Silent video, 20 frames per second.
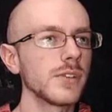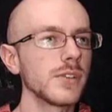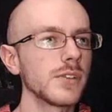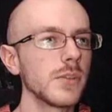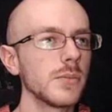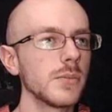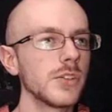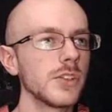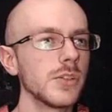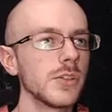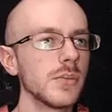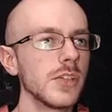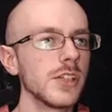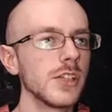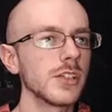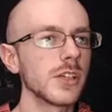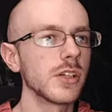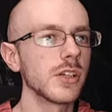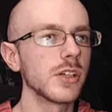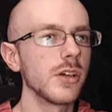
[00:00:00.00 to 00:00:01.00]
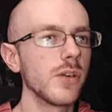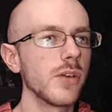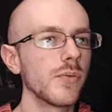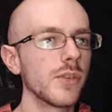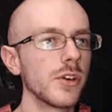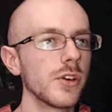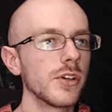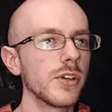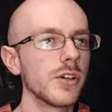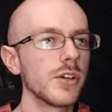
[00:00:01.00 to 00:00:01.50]
so I'm assuming he's going to go
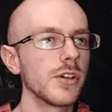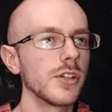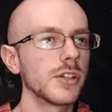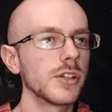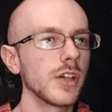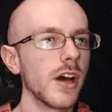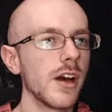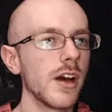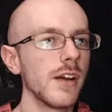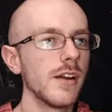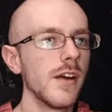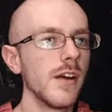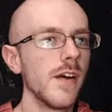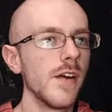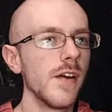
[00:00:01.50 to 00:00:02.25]
for a dirty shot.